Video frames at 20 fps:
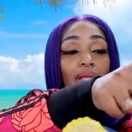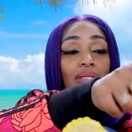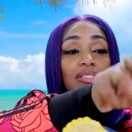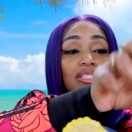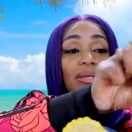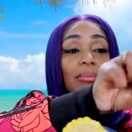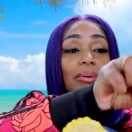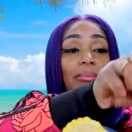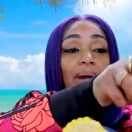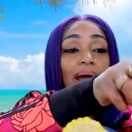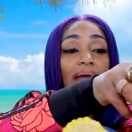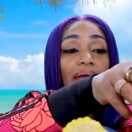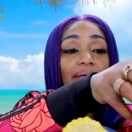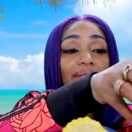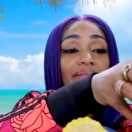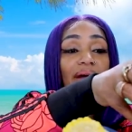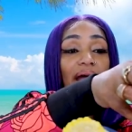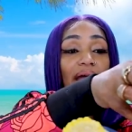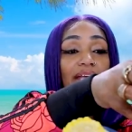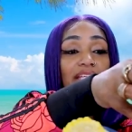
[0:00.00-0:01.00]
some of my
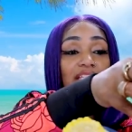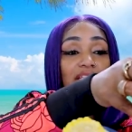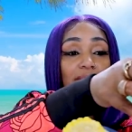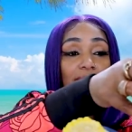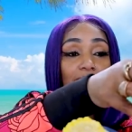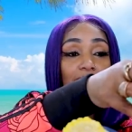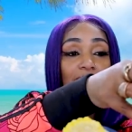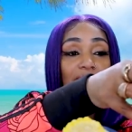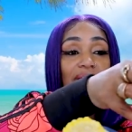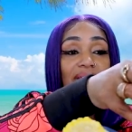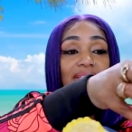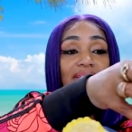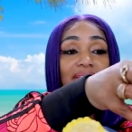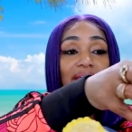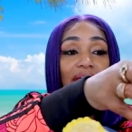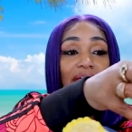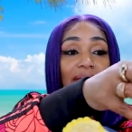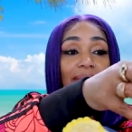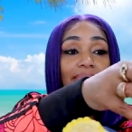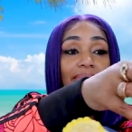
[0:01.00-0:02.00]
advice be the
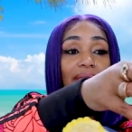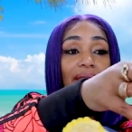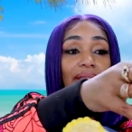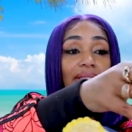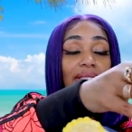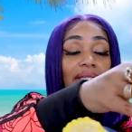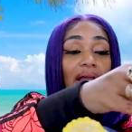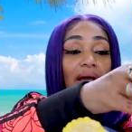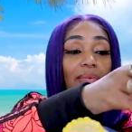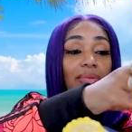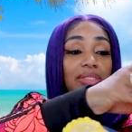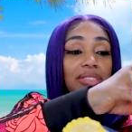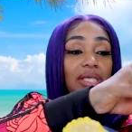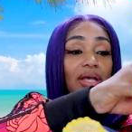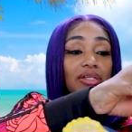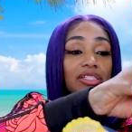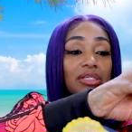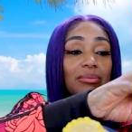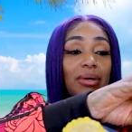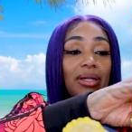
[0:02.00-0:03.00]
same thing that I would
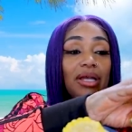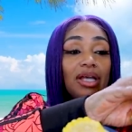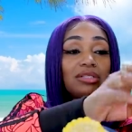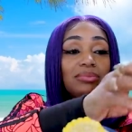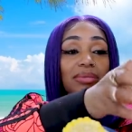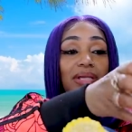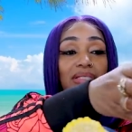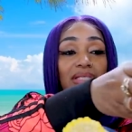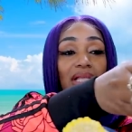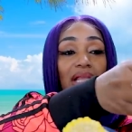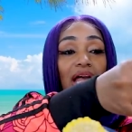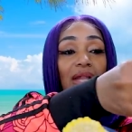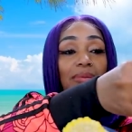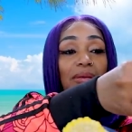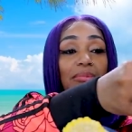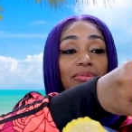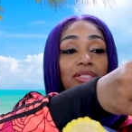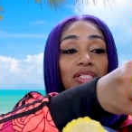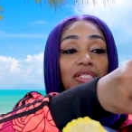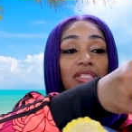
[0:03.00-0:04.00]
tell somebody else because a lot of
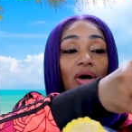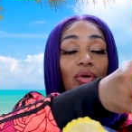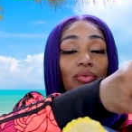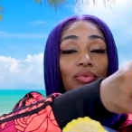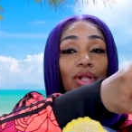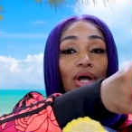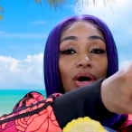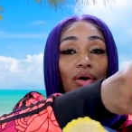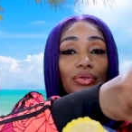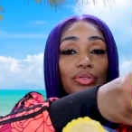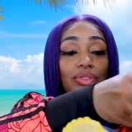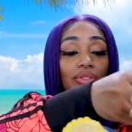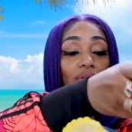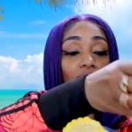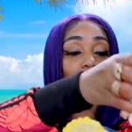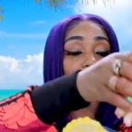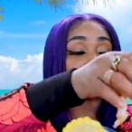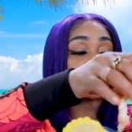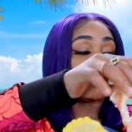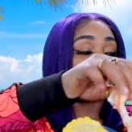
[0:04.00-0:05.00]
people just don't know. You
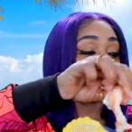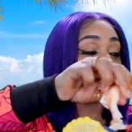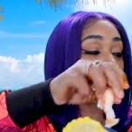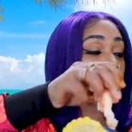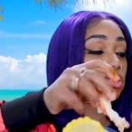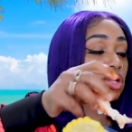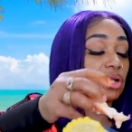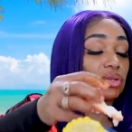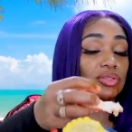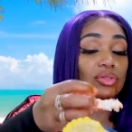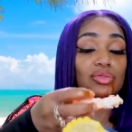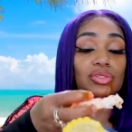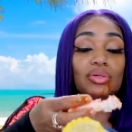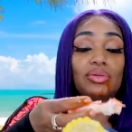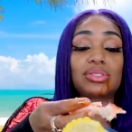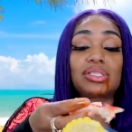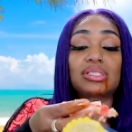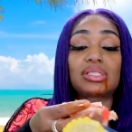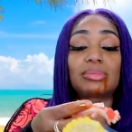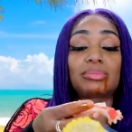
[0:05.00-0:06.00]
know what I'm saying? When you start on
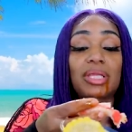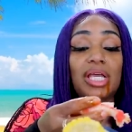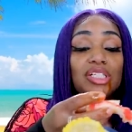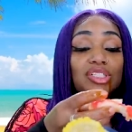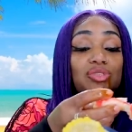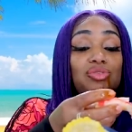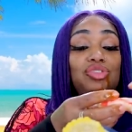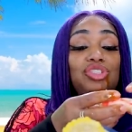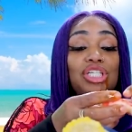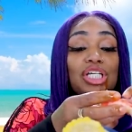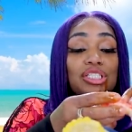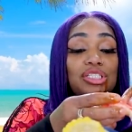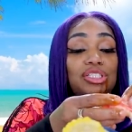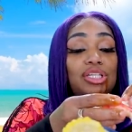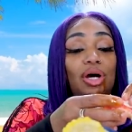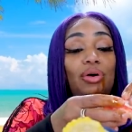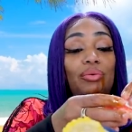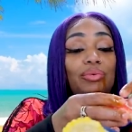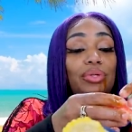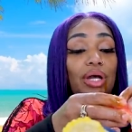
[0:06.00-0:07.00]
YouTube, it's just the things you just
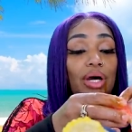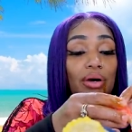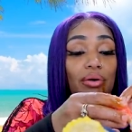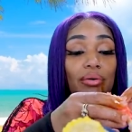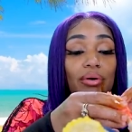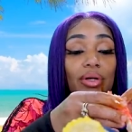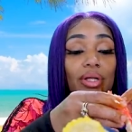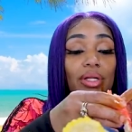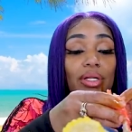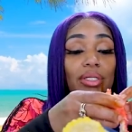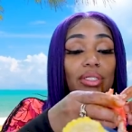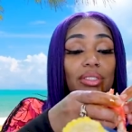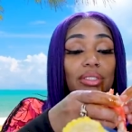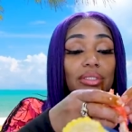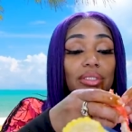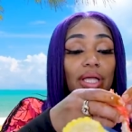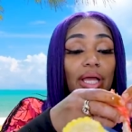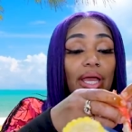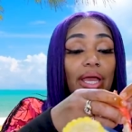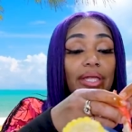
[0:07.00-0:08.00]
don't know.
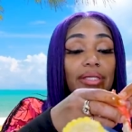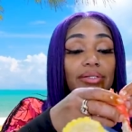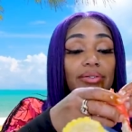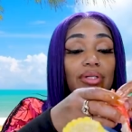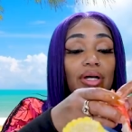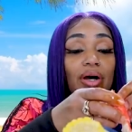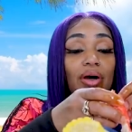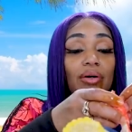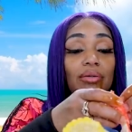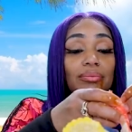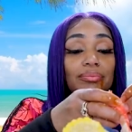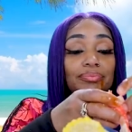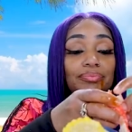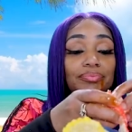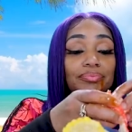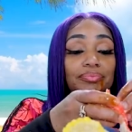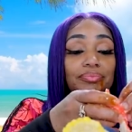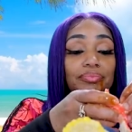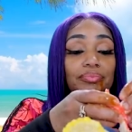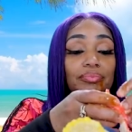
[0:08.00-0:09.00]
And you know,